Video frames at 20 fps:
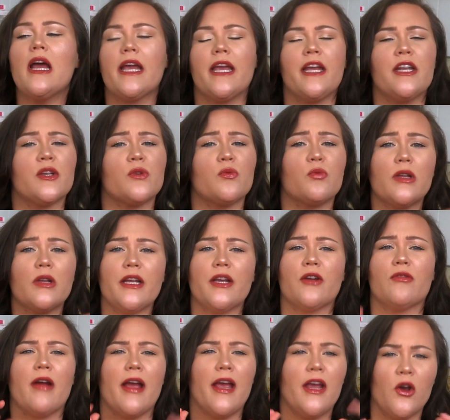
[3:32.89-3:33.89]
He does really
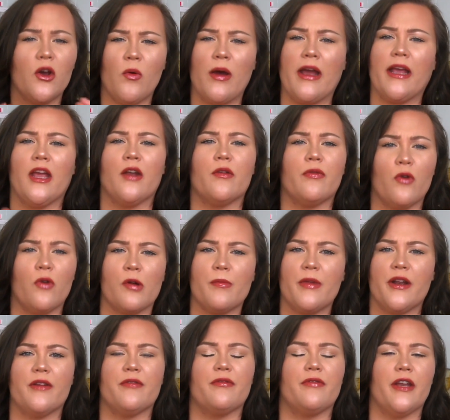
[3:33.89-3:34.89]
great, quick,
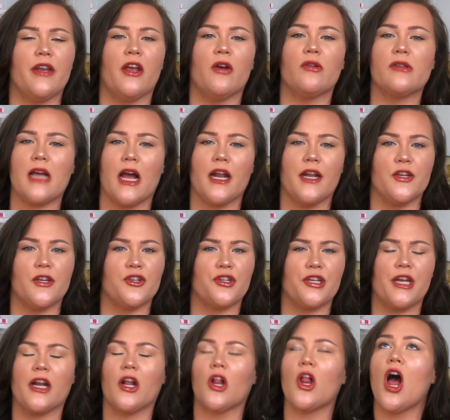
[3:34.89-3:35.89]
informative videos on his
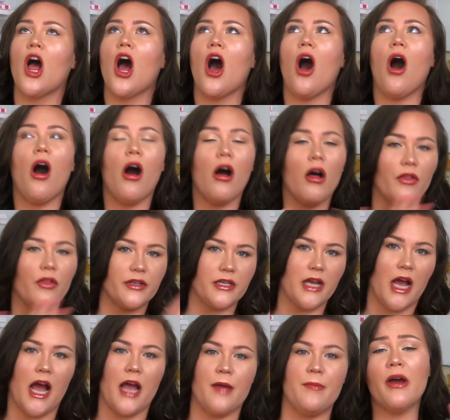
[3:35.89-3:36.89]
channel all the
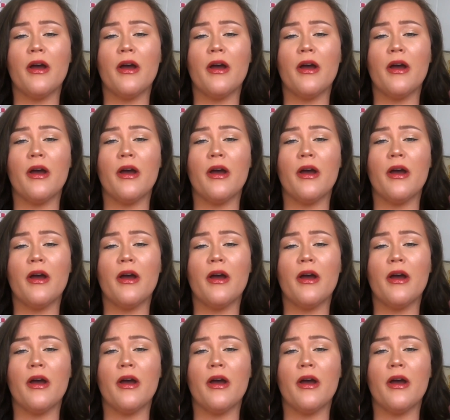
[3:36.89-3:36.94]
time,